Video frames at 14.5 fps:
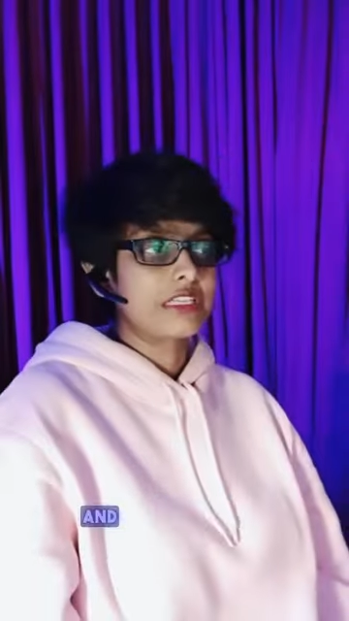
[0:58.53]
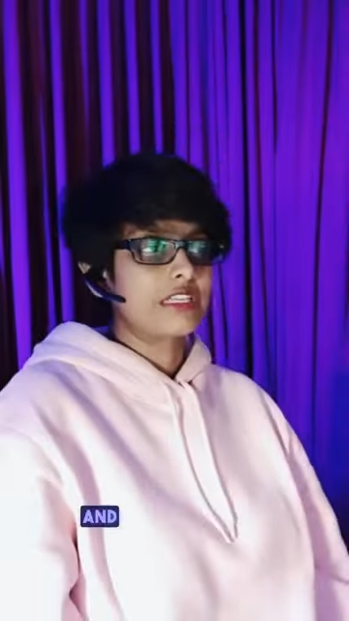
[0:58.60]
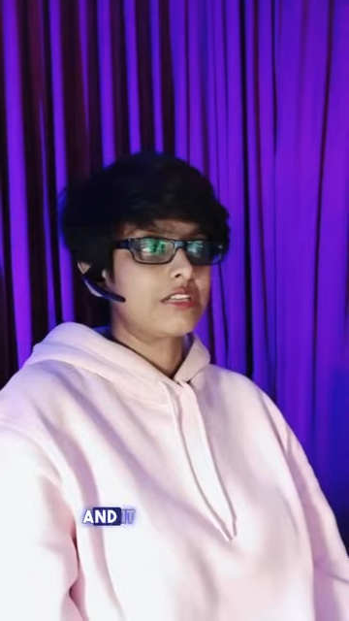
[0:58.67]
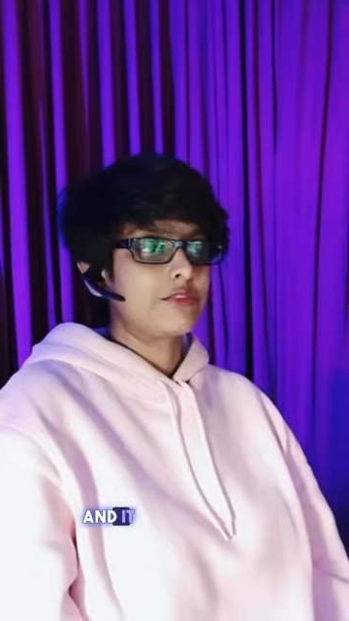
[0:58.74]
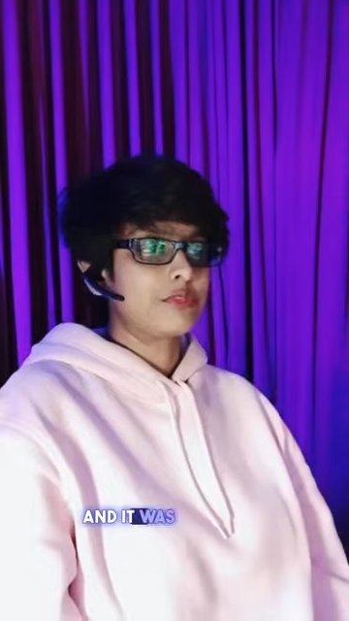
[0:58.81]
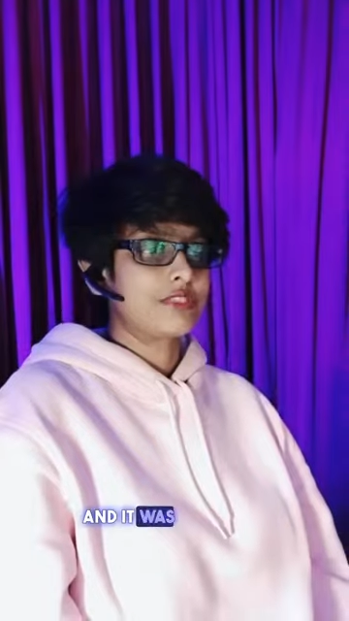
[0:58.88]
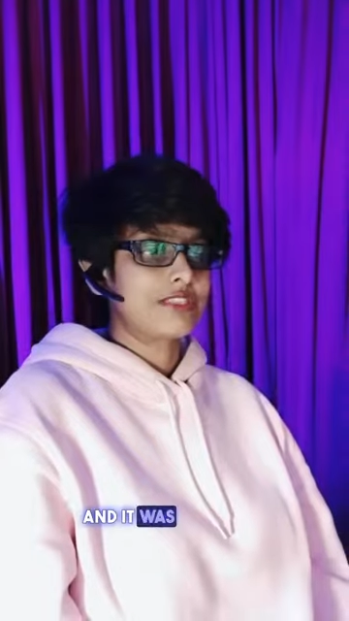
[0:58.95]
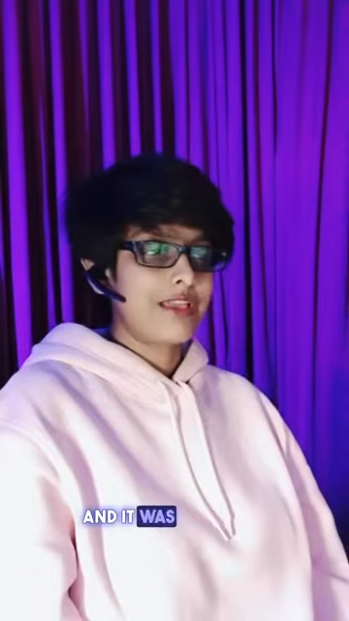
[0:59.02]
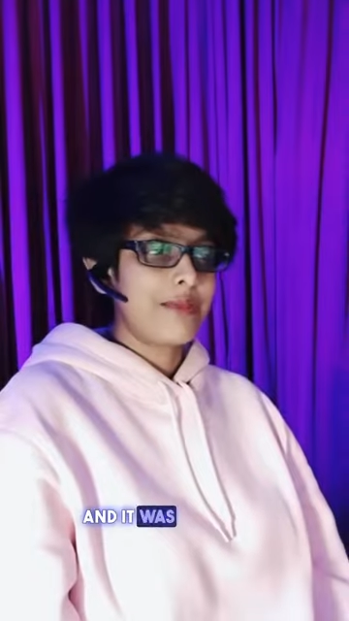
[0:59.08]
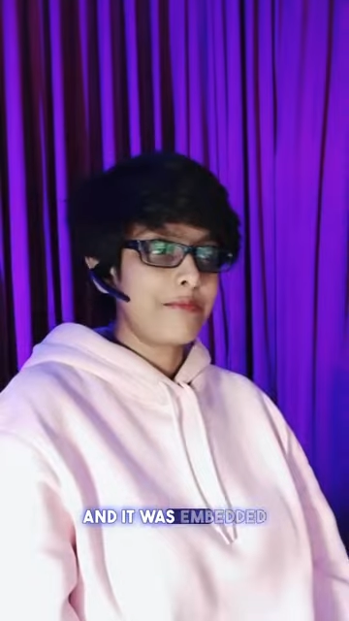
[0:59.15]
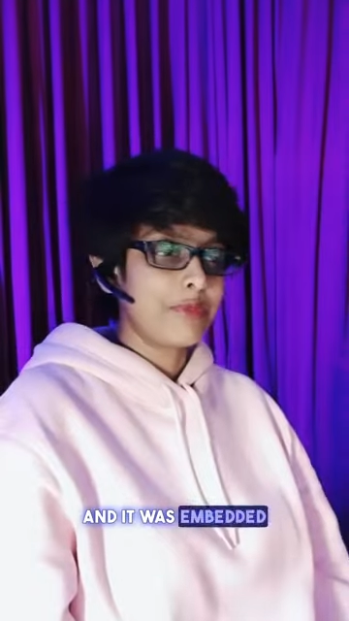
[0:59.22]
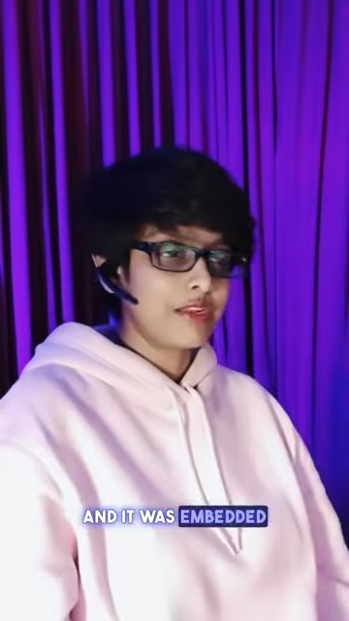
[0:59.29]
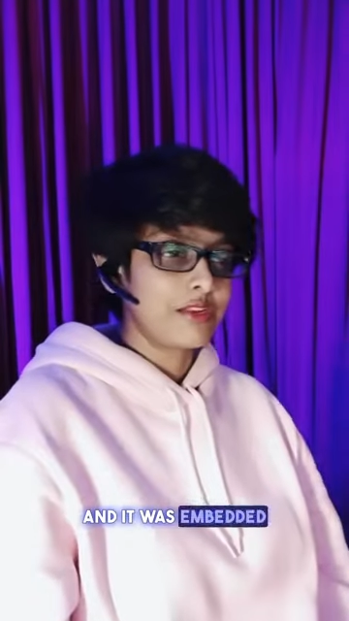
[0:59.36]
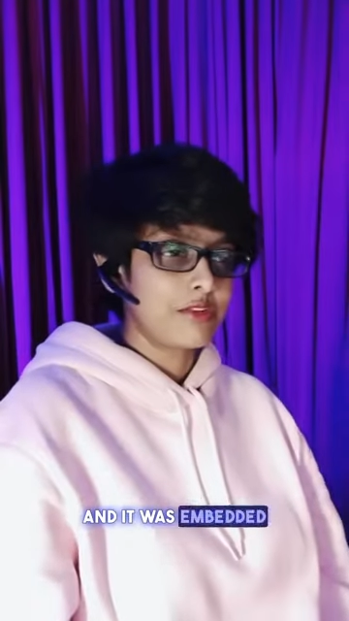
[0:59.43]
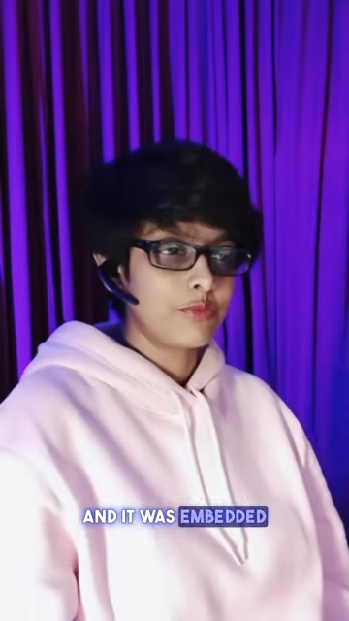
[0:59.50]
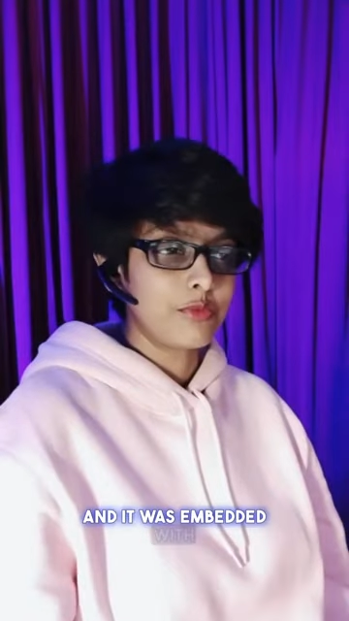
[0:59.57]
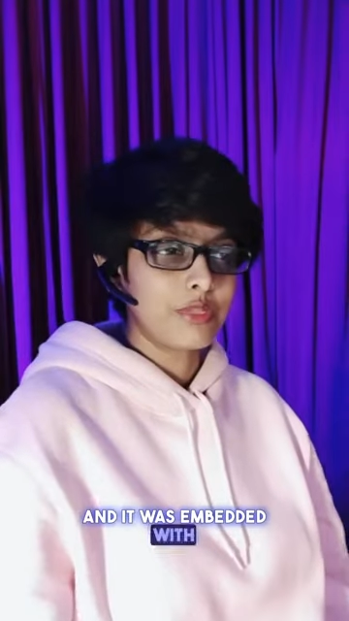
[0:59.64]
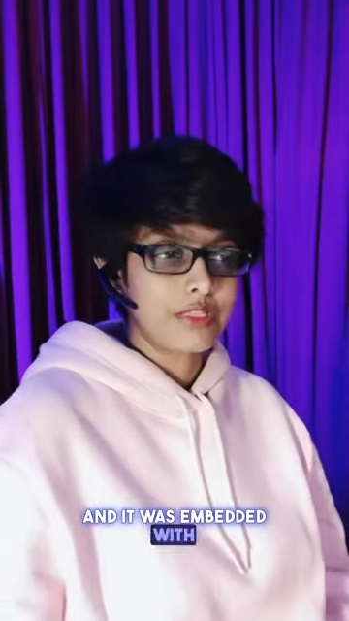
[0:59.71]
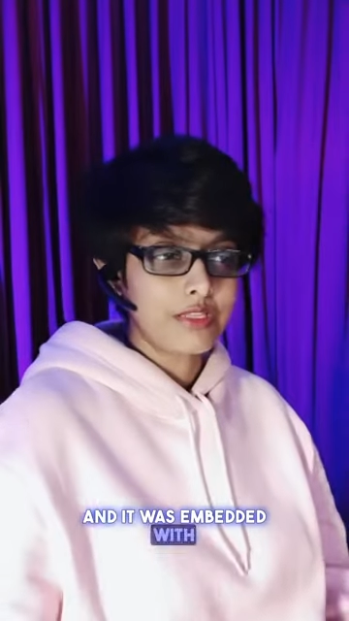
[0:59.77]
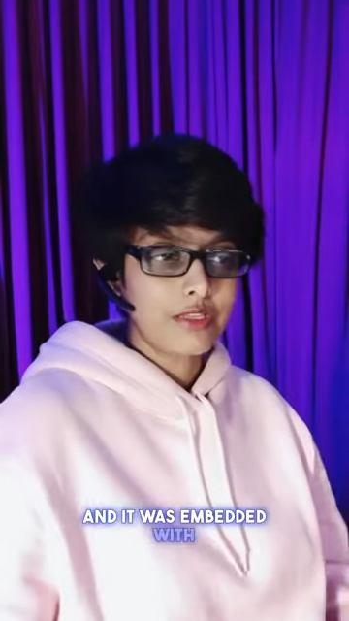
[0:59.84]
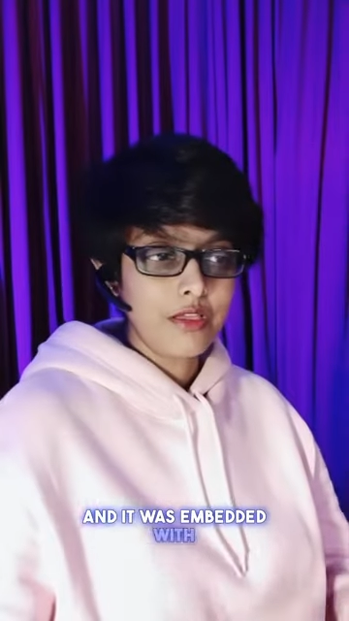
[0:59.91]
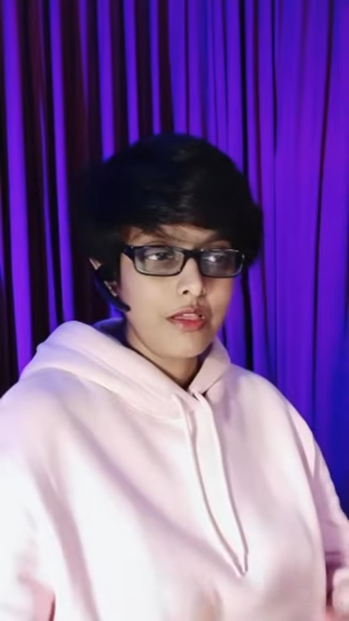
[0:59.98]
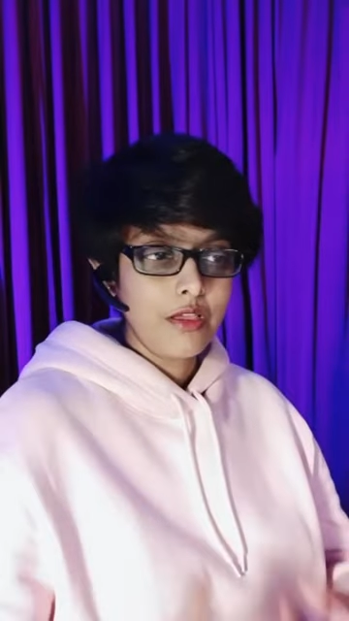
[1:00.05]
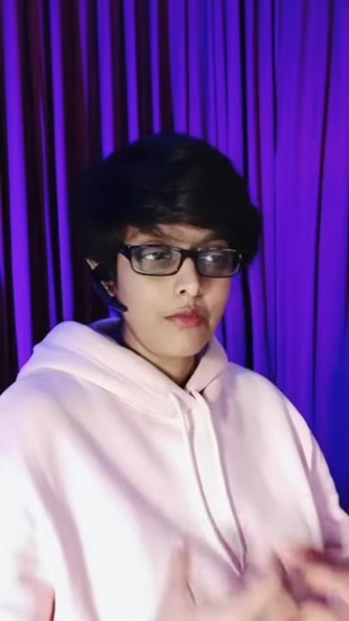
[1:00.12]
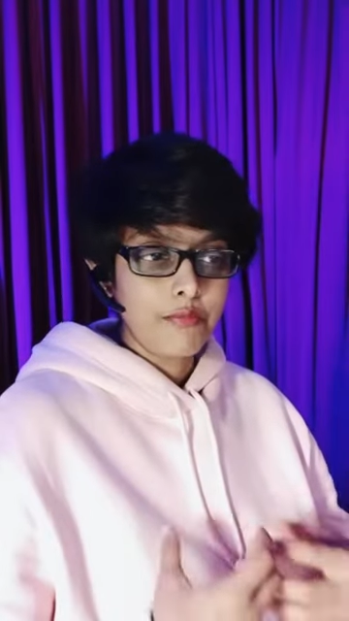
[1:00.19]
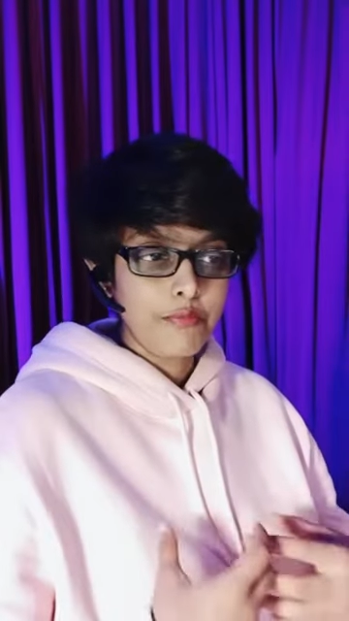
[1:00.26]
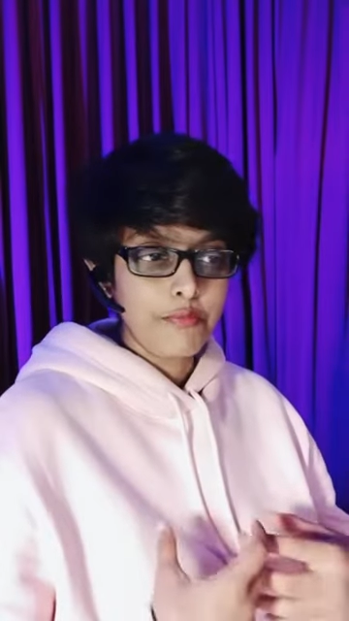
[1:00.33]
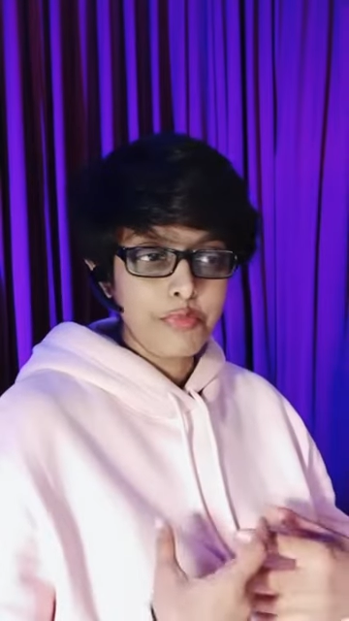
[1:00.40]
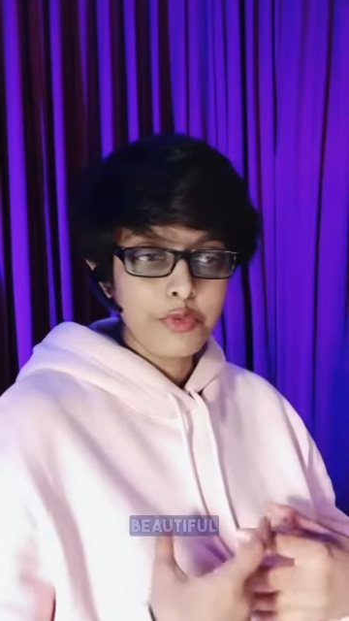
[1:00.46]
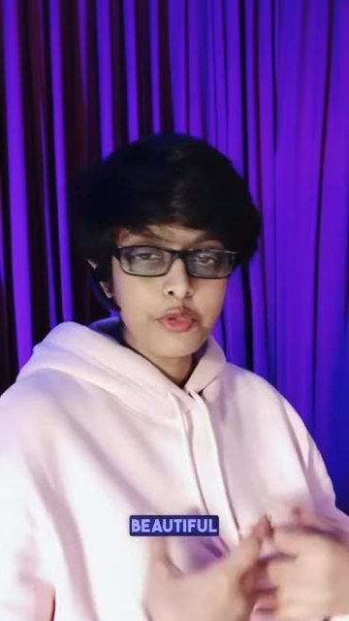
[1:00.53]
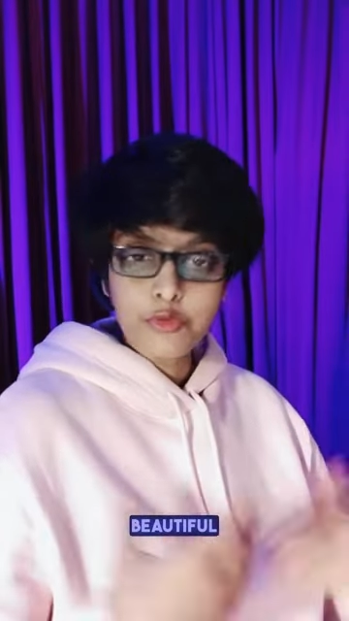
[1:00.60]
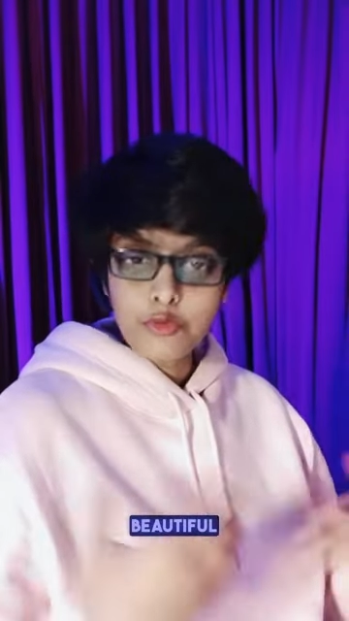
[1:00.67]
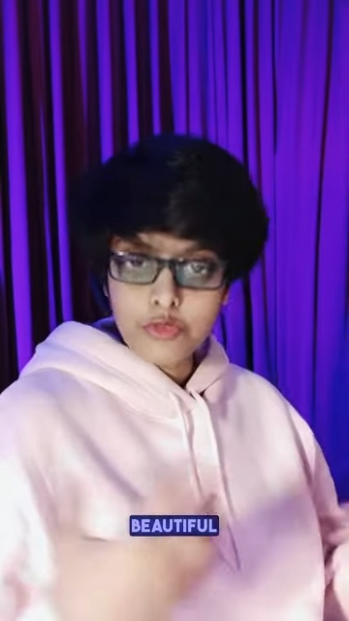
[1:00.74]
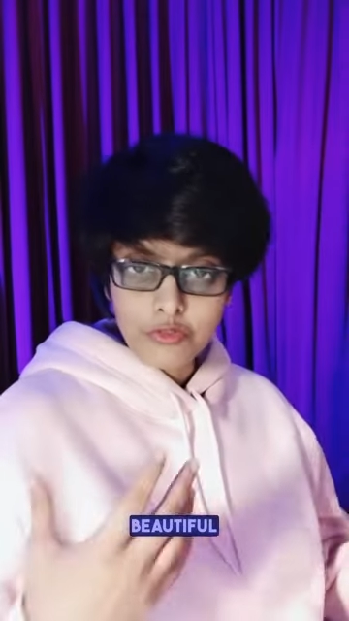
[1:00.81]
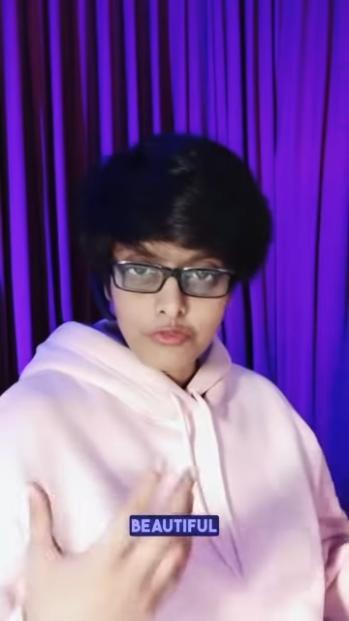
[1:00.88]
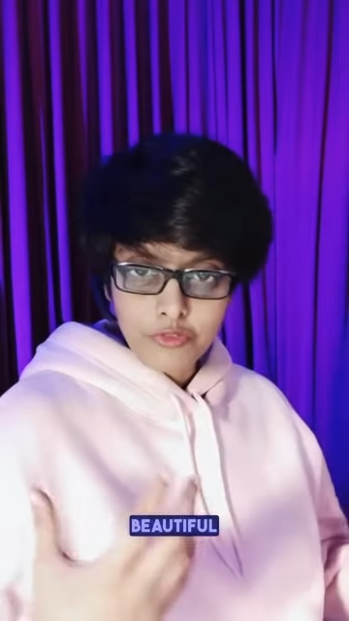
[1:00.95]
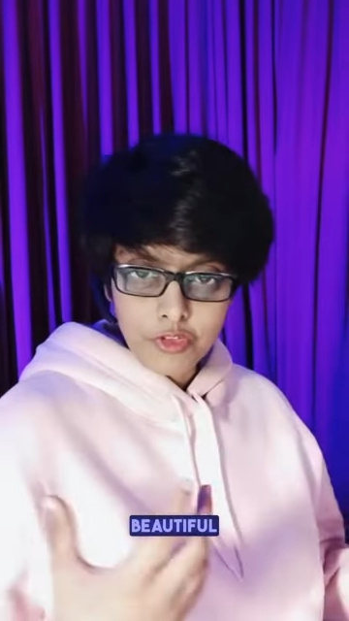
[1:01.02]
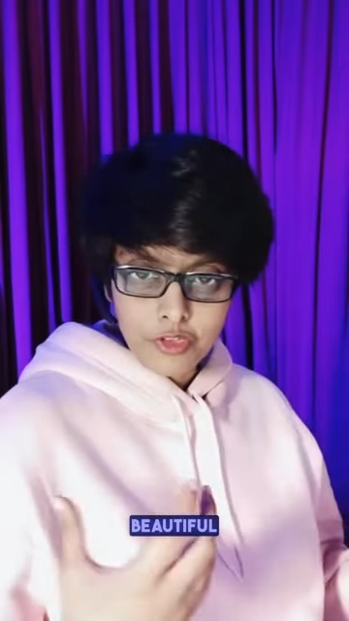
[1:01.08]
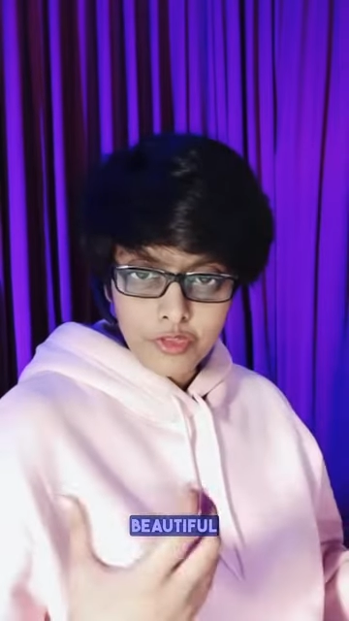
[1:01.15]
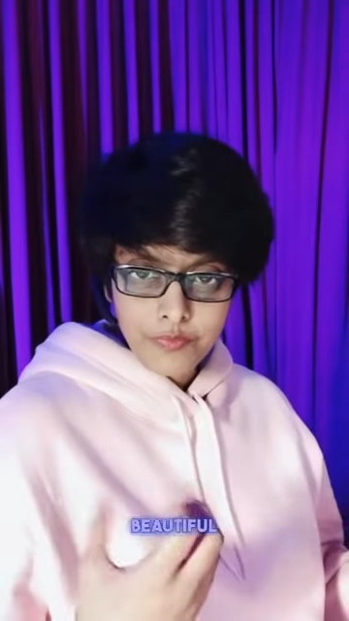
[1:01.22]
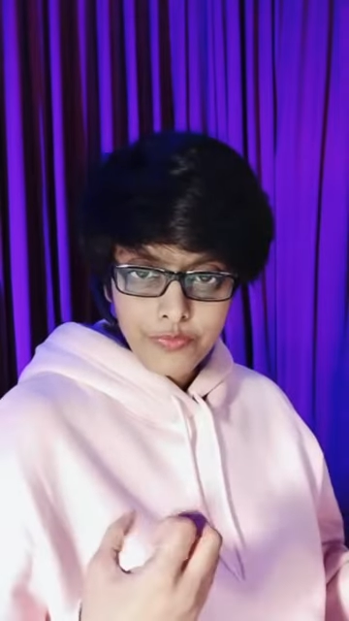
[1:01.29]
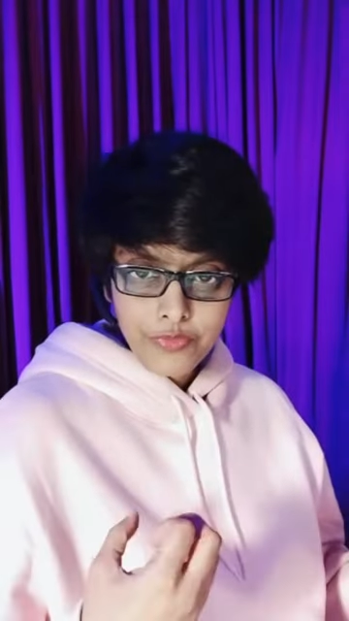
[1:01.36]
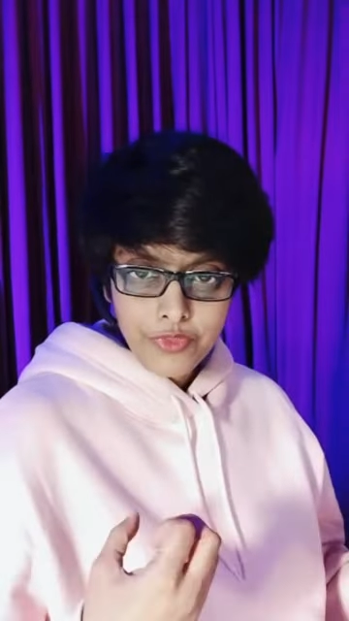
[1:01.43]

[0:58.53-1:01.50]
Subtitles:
and it was embedded with beautiful